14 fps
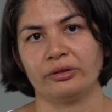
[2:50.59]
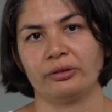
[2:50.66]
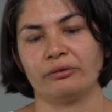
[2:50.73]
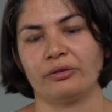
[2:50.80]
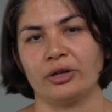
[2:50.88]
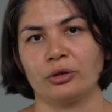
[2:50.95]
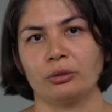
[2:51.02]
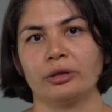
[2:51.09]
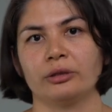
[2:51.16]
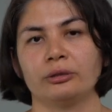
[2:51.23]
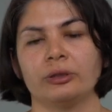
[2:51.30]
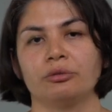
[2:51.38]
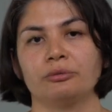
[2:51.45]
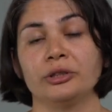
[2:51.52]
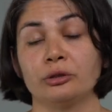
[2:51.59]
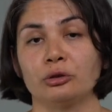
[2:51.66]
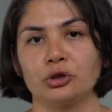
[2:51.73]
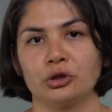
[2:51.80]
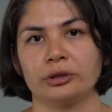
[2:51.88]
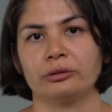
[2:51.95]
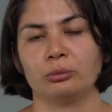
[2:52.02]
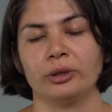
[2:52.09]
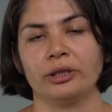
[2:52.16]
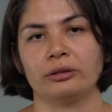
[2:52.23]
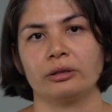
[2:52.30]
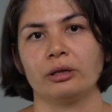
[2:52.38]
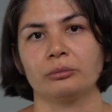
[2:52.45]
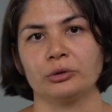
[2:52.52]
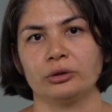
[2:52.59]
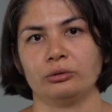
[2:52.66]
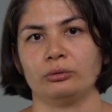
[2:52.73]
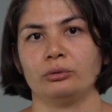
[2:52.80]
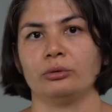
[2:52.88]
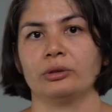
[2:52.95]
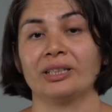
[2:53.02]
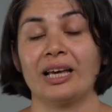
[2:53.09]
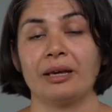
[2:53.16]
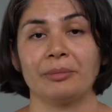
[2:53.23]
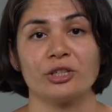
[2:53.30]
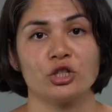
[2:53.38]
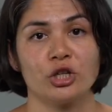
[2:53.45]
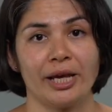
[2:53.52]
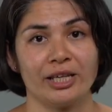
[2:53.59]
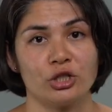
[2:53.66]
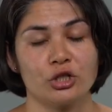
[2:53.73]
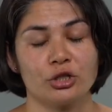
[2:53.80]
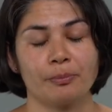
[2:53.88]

very well researched when it comes to climate change.